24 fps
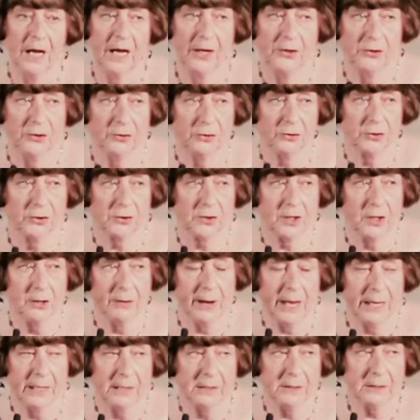and you could go
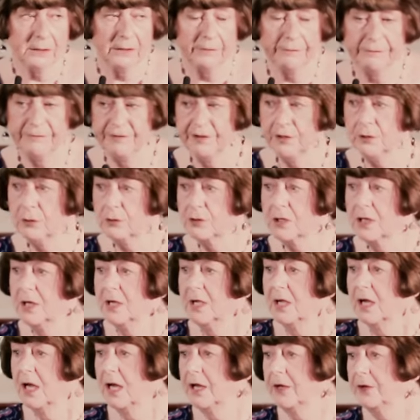out into the field
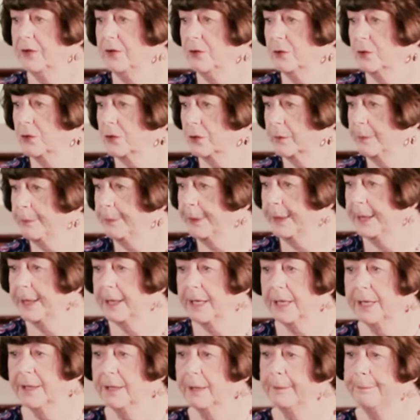and you could
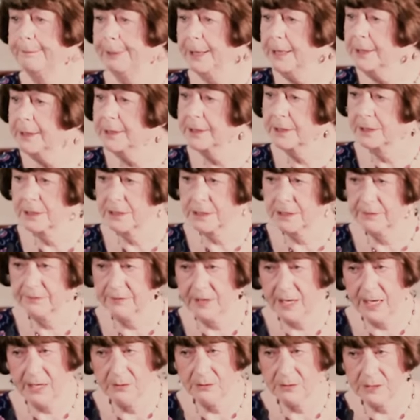pick an abundance of
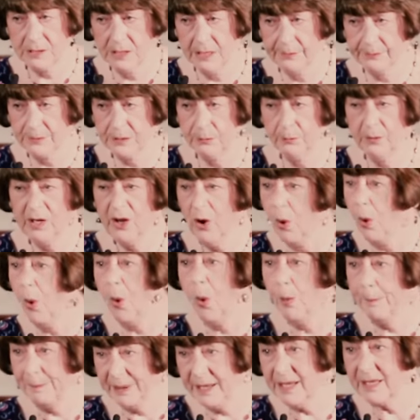cowslips. And we
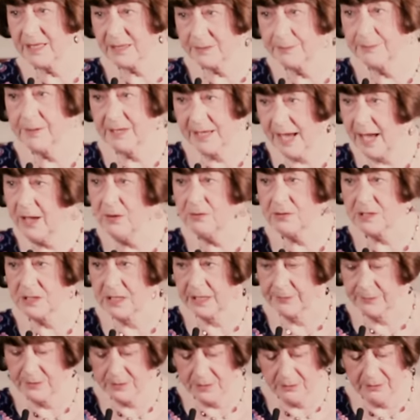all picked
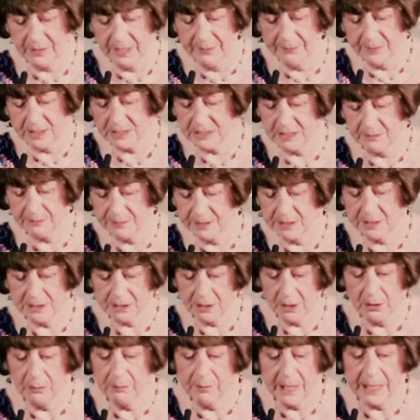cowslips, so there must have been
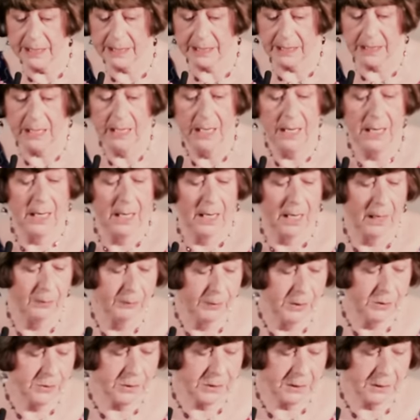so many. And we